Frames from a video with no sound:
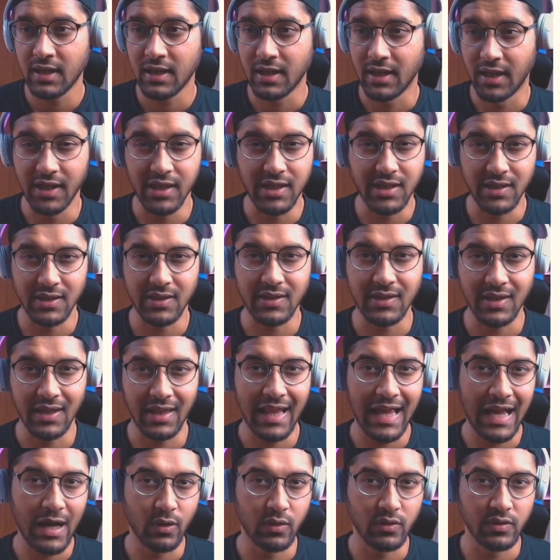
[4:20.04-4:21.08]
It just
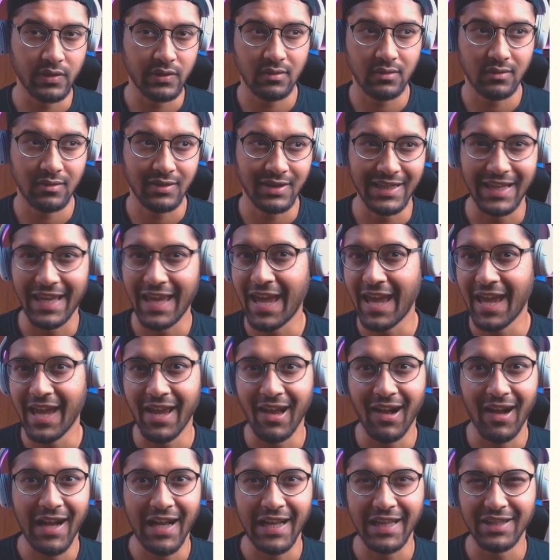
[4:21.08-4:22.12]
allows the
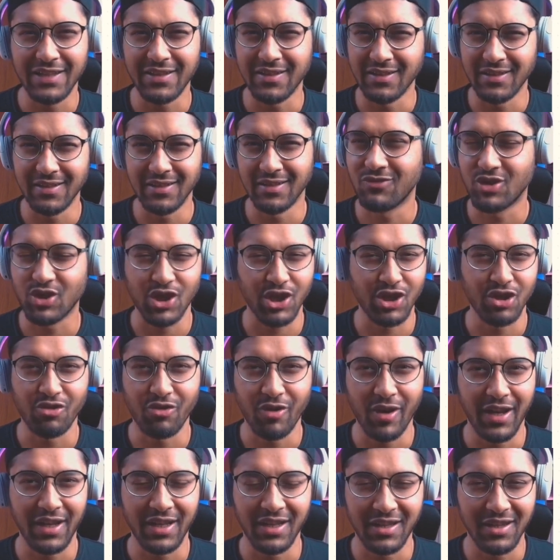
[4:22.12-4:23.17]
AI to
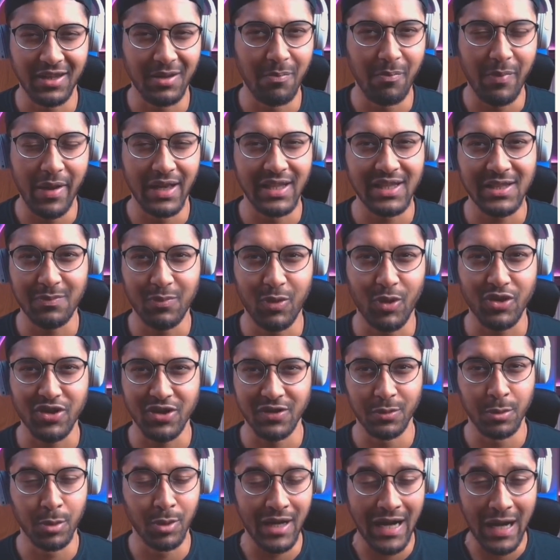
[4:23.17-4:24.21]
generate the best
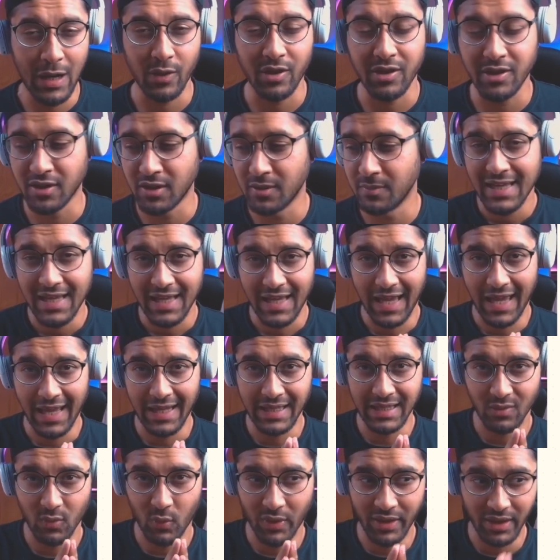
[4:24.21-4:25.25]
possible outcome.
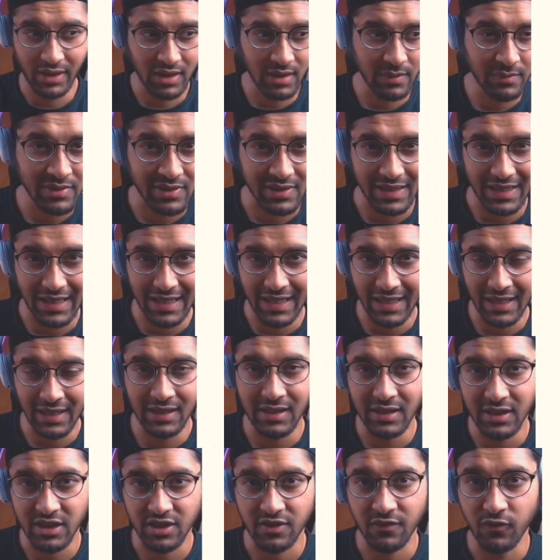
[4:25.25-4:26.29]
And when it comes to
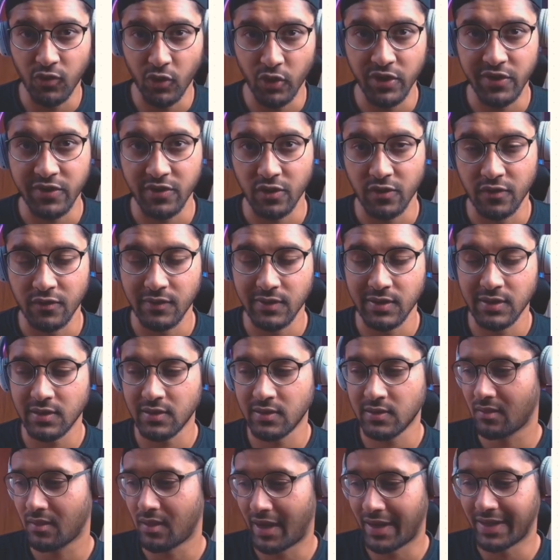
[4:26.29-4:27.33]
English
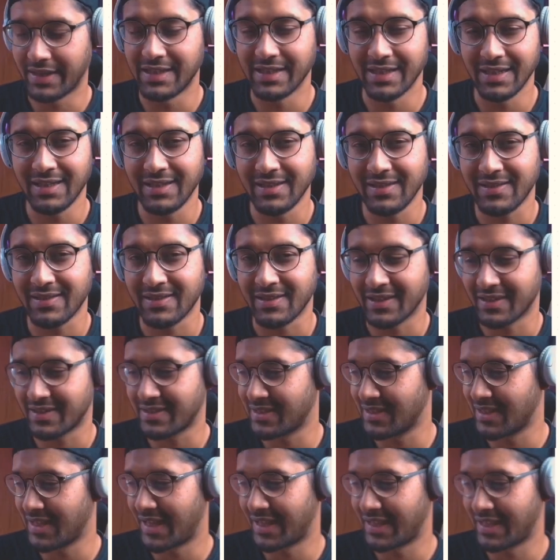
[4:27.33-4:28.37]
voiceovers, ideally stick
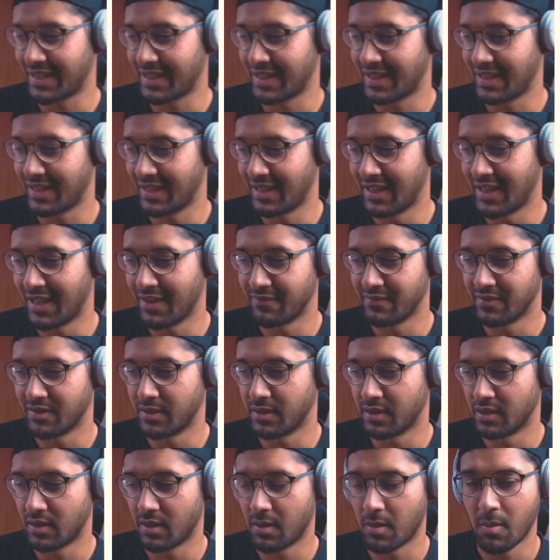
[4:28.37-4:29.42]
to like
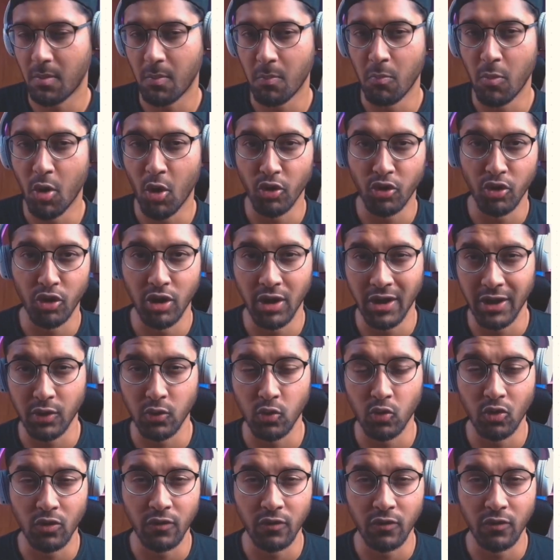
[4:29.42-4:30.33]
11 monolingual